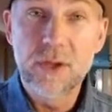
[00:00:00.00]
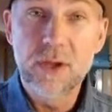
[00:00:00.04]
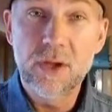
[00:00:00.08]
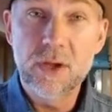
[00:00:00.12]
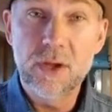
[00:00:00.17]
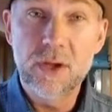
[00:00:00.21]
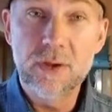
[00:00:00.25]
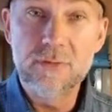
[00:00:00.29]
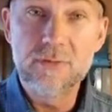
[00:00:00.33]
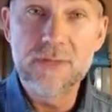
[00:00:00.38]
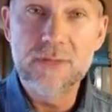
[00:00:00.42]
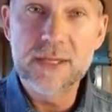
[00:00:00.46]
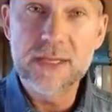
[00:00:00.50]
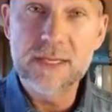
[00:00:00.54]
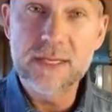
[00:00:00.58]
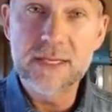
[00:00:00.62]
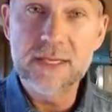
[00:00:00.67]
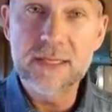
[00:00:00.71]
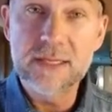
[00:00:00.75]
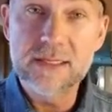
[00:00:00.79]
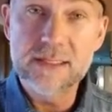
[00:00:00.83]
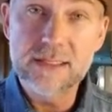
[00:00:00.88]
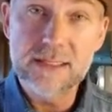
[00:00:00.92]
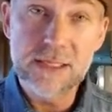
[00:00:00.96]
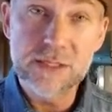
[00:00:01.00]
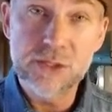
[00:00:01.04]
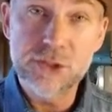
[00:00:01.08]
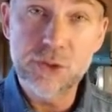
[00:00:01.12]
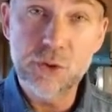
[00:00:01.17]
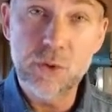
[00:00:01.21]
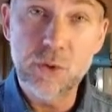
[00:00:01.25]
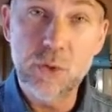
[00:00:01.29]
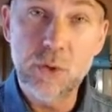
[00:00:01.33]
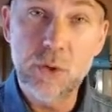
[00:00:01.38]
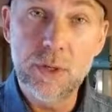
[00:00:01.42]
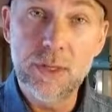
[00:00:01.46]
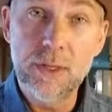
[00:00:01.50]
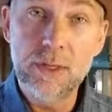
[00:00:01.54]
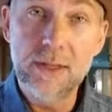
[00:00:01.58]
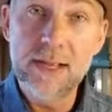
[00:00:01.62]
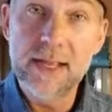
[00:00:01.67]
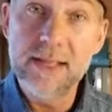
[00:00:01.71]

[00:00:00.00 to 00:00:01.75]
of the essential oil